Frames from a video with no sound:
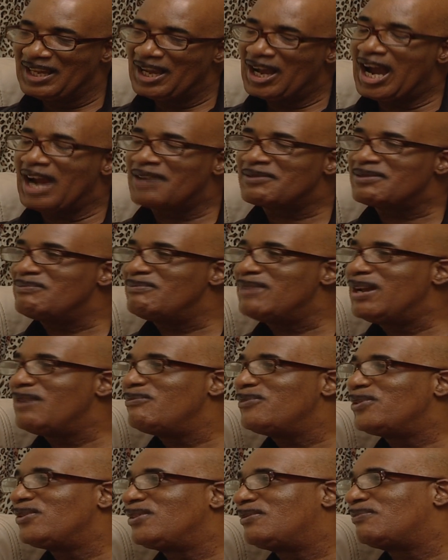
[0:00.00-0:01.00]
I
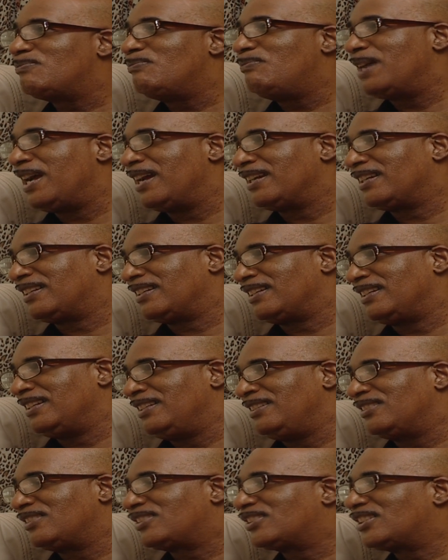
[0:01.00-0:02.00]
remembered back
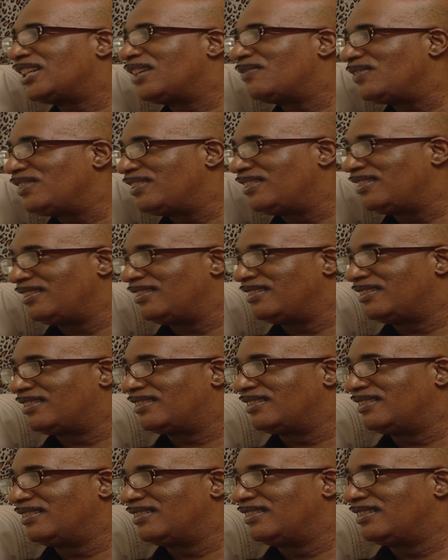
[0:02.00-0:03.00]
in the
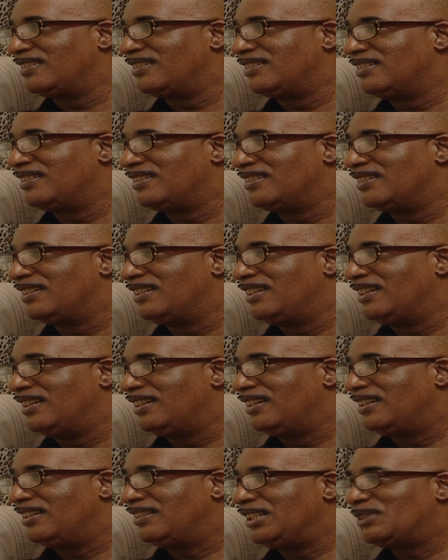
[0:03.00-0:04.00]
70s,
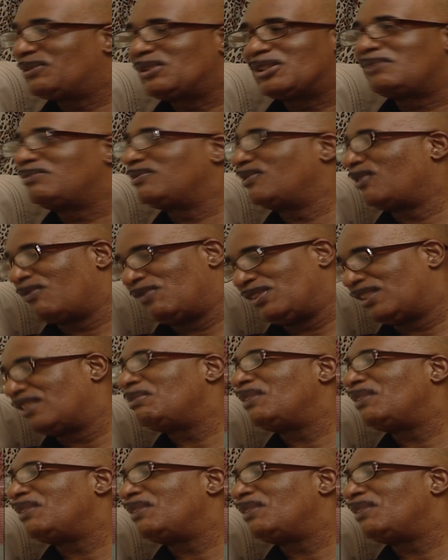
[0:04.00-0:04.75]
this was obviously